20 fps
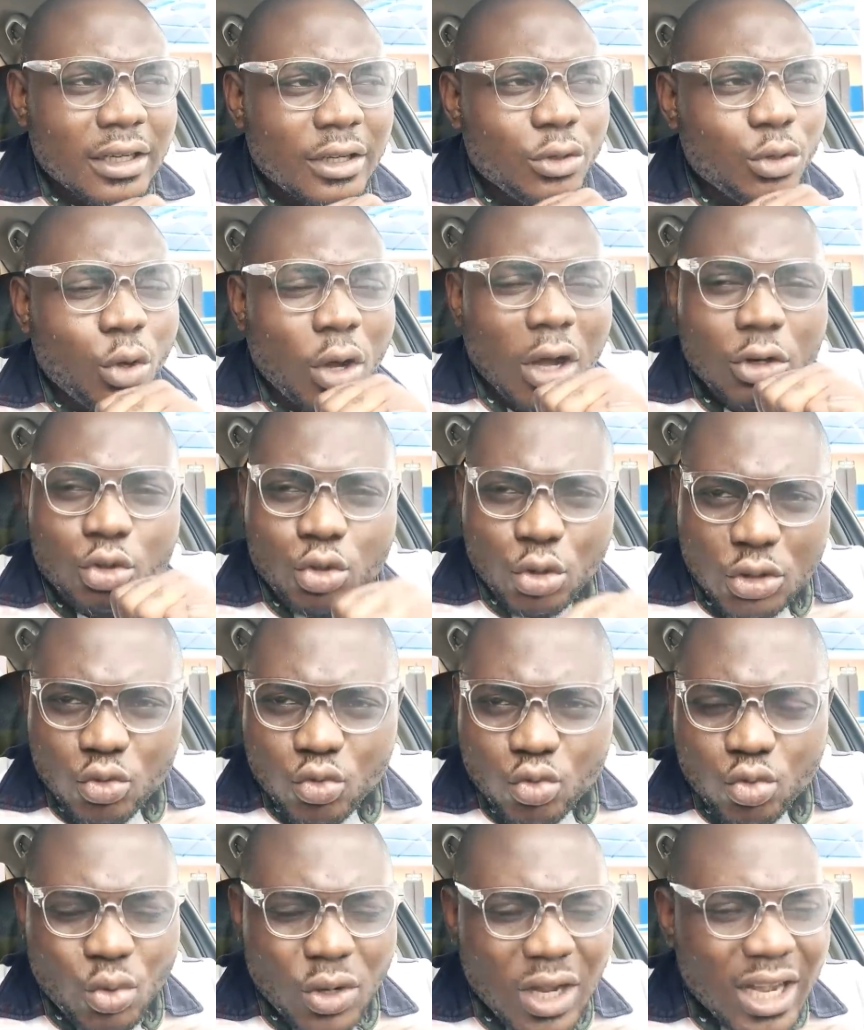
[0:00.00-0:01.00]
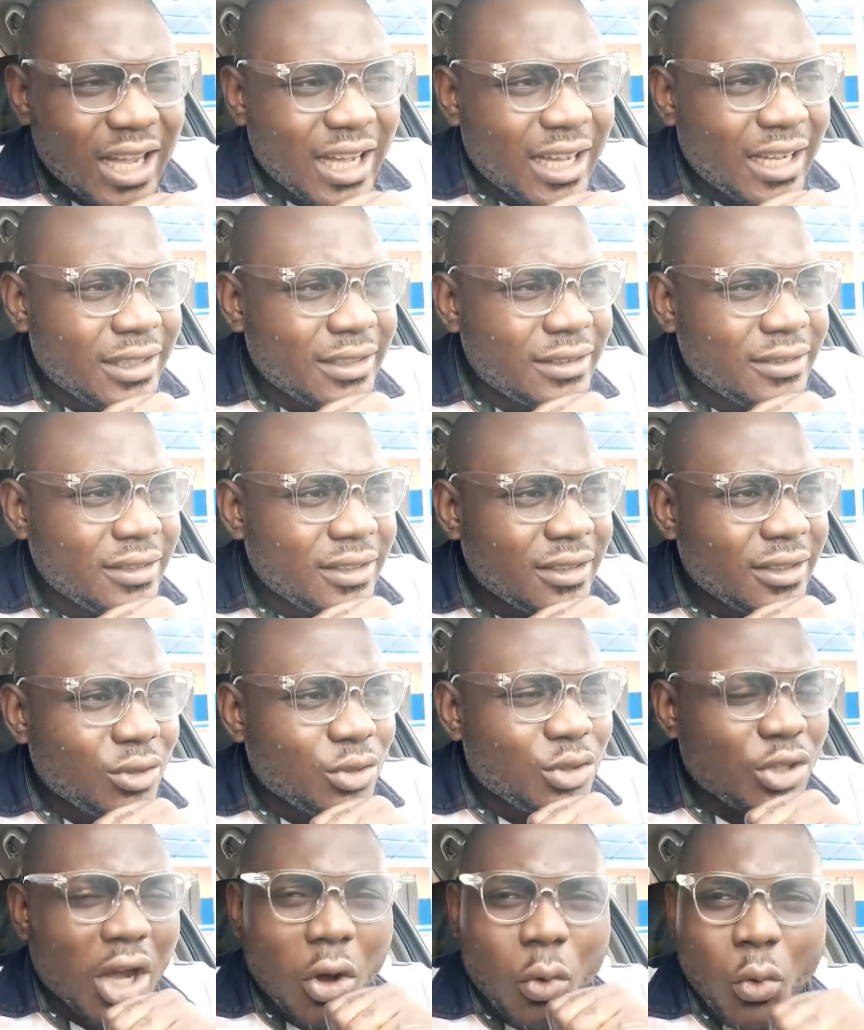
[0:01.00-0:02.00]
You are doing well.
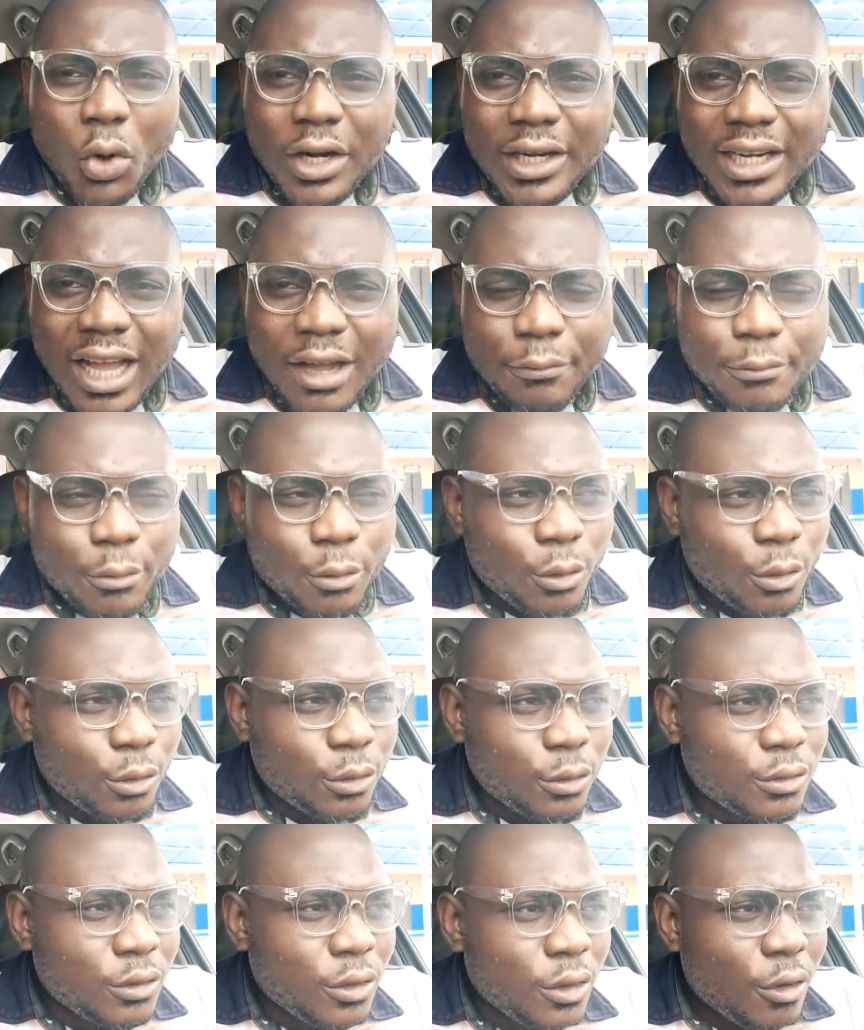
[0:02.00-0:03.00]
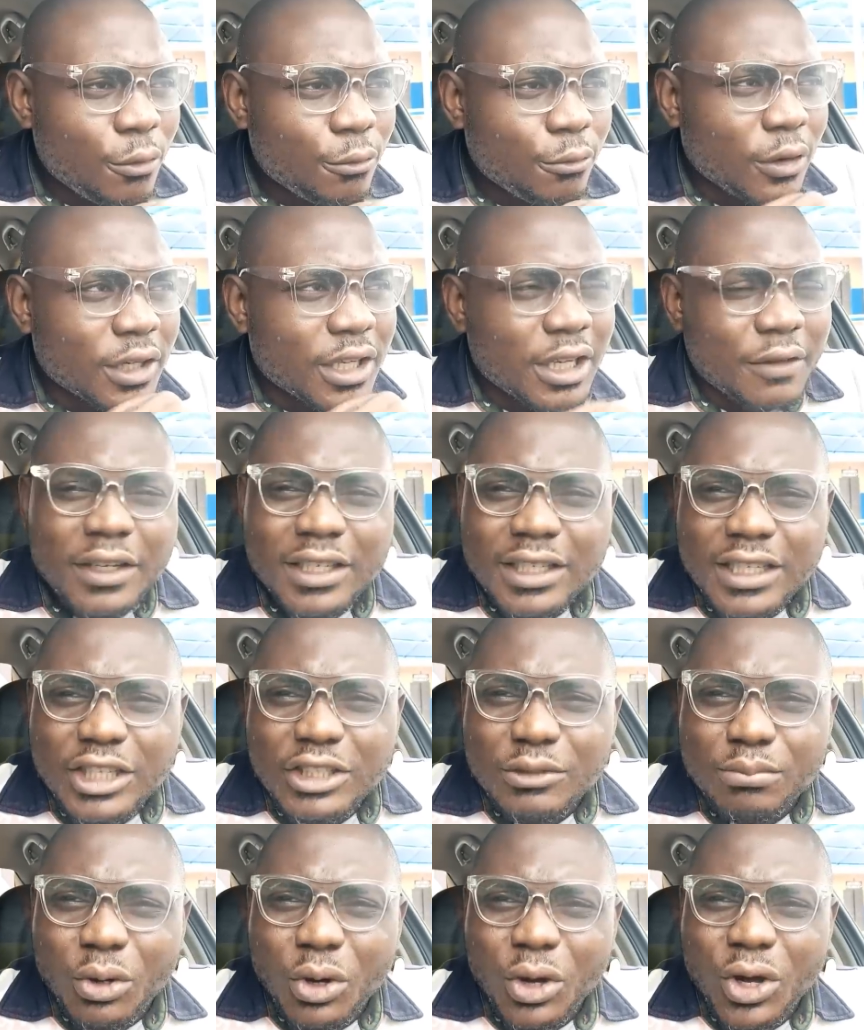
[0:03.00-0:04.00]
You are wonderful for giving
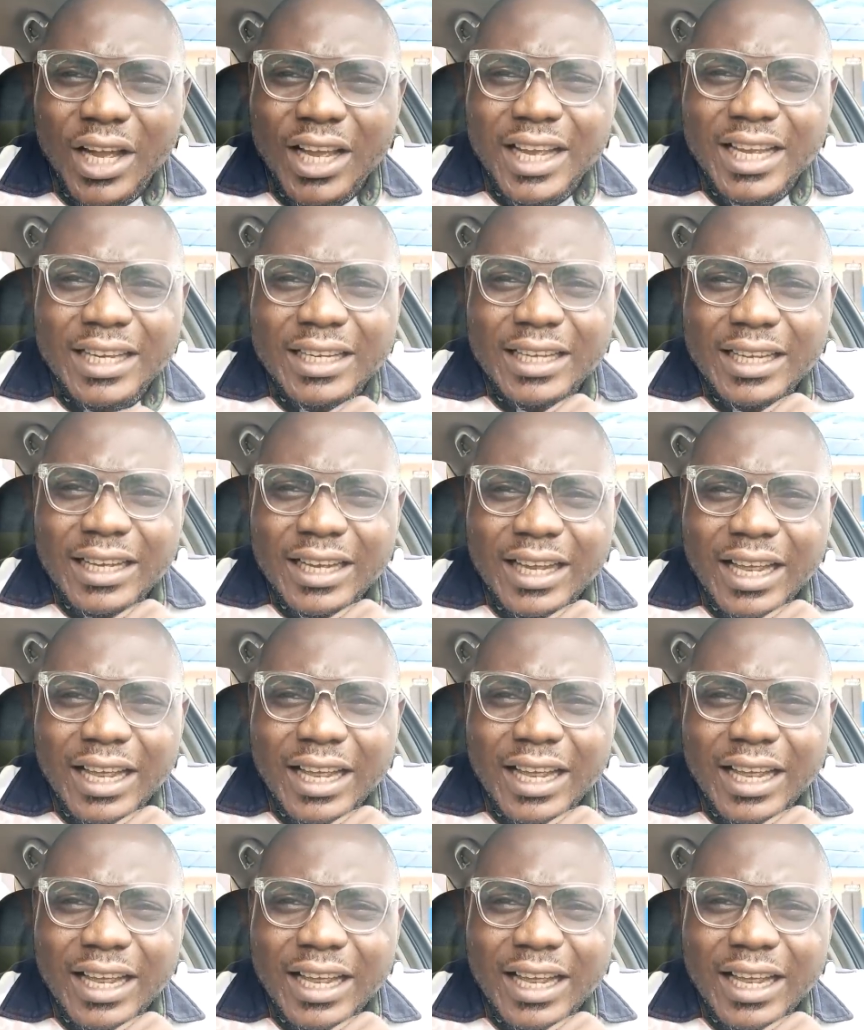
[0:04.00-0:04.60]
this boy